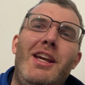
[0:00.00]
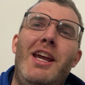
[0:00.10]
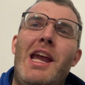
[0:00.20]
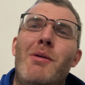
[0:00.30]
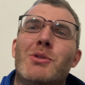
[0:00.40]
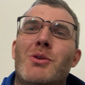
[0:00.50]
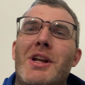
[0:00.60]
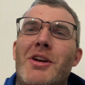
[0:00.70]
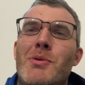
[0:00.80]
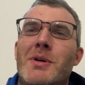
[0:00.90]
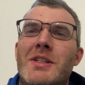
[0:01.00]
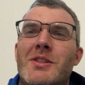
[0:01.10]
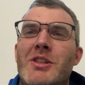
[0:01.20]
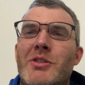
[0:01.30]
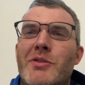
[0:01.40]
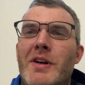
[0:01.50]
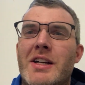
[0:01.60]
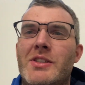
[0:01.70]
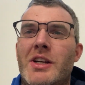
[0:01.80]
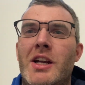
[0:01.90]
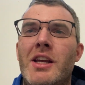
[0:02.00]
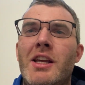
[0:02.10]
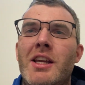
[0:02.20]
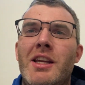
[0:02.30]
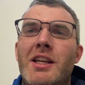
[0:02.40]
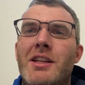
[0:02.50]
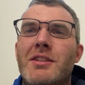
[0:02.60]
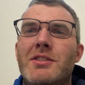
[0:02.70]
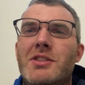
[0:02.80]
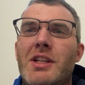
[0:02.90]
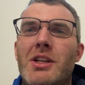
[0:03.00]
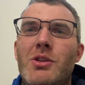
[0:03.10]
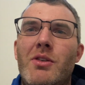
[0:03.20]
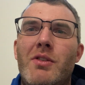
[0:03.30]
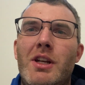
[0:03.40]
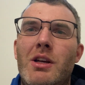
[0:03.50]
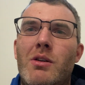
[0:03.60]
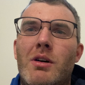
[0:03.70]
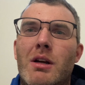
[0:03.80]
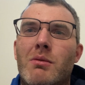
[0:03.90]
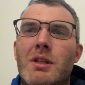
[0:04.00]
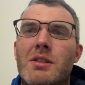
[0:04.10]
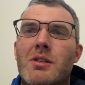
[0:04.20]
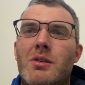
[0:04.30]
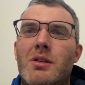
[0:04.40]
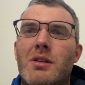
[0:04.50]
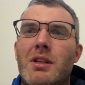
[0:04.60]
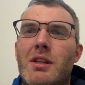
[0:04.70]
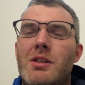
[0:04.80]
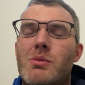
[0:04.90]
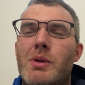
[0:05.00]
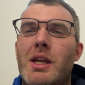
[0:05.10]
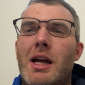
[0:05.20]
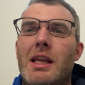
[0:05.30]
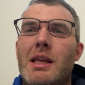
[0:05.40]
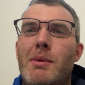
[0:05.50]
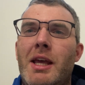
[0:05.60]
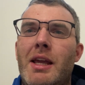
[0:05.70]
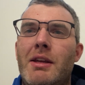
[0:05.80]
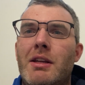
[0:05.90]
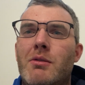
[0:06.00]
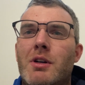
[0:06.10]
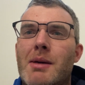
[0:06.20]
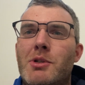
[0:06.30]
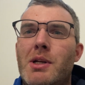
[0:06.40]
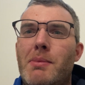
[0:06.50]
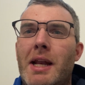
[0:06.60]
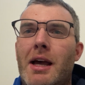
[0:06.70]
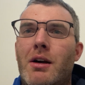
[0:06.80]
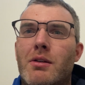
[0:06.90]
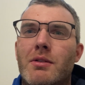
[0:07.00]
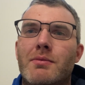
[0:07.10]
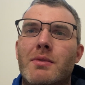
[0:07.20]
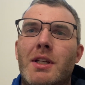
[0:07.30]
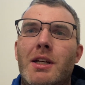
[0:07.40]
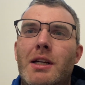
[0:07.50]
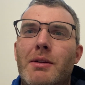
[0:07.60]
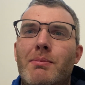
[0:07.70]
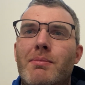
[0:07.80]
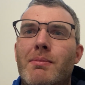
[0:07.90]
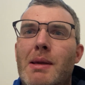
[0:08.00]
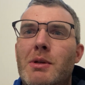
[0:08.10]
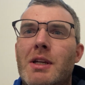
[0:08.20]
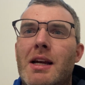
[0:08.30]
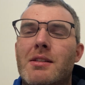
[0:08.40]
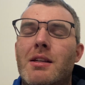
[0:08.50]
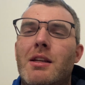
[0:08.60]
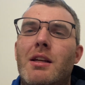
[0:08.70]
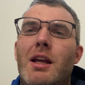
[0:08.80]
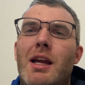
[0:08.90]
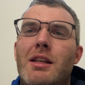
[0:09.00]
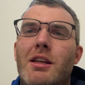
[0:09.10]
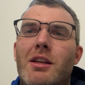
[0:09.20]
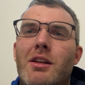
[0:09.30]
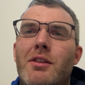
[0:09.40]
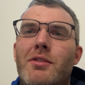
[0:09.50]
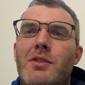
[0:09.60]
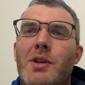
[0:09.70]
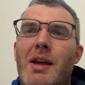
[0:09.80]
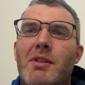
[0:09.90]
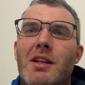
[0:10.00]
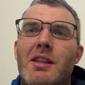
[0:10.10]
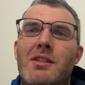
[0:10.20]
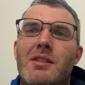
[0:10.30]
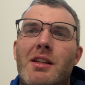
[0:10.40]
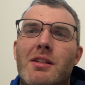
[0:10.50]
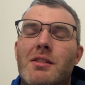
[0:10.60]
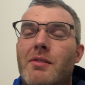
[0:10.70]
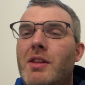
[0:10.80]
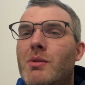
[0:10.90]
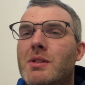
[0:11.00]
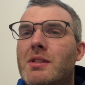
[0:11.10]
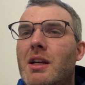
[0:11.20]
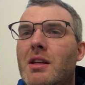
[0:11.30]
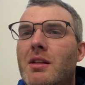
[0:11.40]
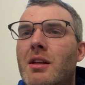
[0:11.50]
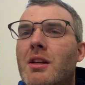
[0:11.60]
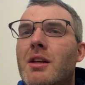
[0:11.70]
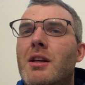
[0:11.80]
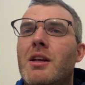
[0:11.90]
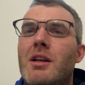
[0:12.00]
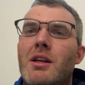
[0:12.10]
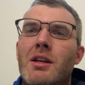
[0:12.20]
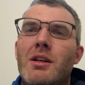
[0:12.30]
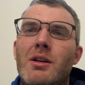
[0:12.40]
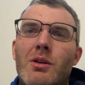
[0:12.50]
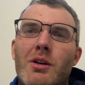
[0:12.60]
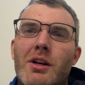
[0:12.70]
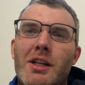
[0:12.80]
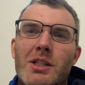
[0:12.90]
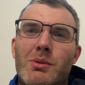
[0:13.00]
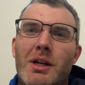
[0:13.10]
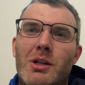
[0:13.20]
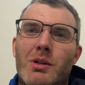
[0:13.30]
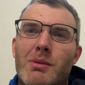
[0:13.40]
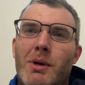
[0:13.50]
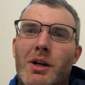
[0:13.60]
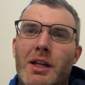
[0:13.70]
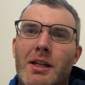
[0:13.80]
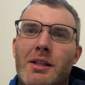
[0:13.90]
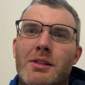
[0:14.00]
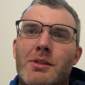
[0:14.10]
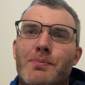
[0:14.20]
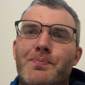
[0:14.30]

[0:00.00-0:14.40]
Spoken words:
Hey, what's going on, everybody? It's the Silver Fox here. Just gonna do a video on what sold this week on eBay and what I'm shipping out. Maybe you guys can get an idea if you have any of these things, if they would sell, or you just want to know what the market is